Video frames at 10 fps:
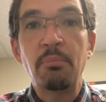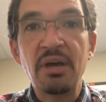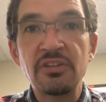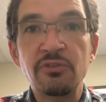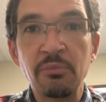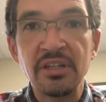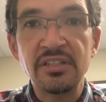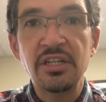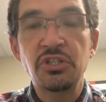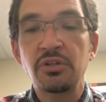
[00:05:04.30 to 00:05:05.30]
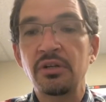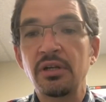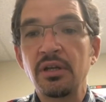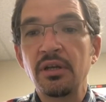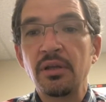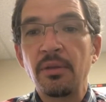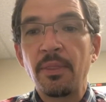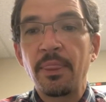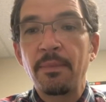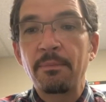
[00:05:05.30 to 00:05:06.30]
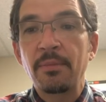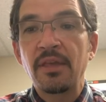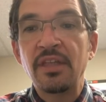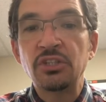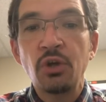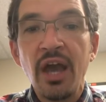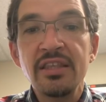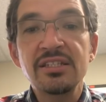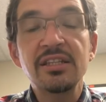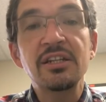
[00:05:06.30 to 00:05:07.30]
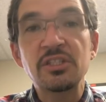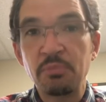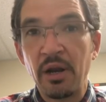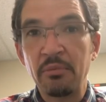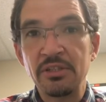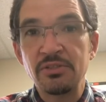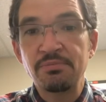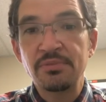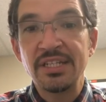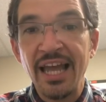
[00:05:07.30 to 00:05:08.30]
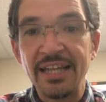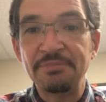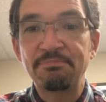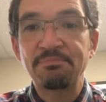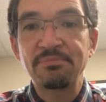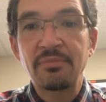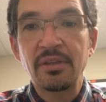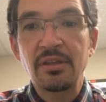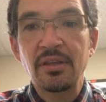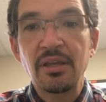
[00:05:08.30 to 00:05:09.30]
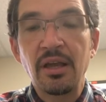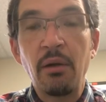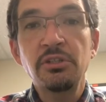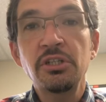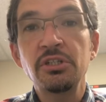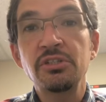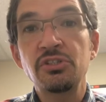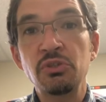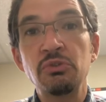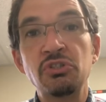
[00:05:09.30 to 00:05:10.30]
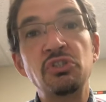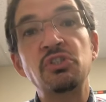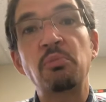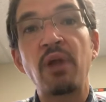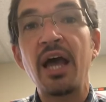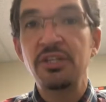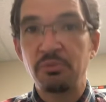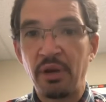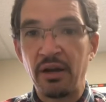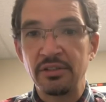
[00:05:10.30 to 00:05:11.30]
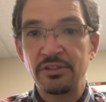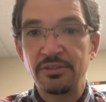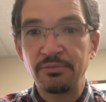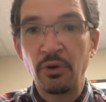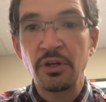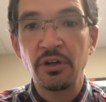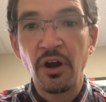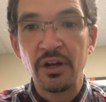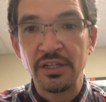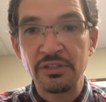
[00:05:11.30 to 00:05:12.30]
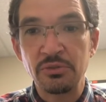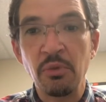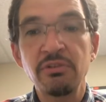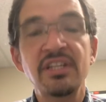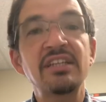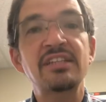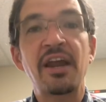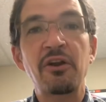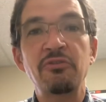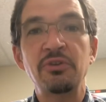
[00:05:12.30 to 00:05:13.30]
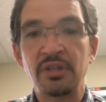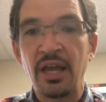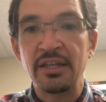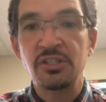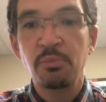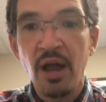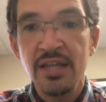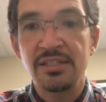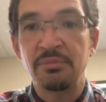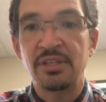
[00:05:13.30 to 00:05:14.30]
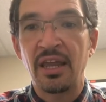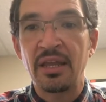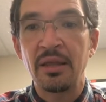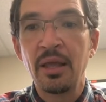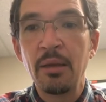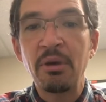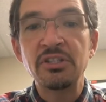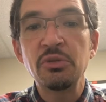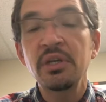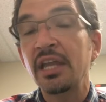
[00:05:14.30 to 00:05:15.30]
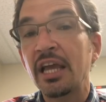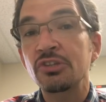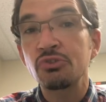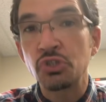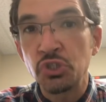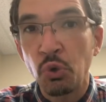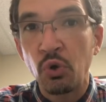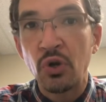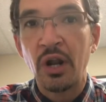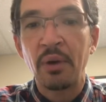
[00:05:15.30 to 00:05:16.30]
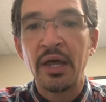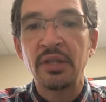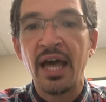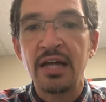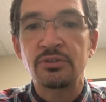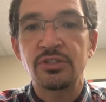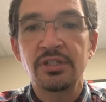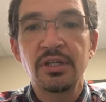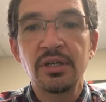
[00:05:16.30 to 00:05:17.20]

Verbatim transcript: best for my teacher. Then try this little experiment. Tonight, I want you to, students to surprise your parents or your guardians, whomever takes care of you at night. Surprise them tonight by doing an extra chore around the house.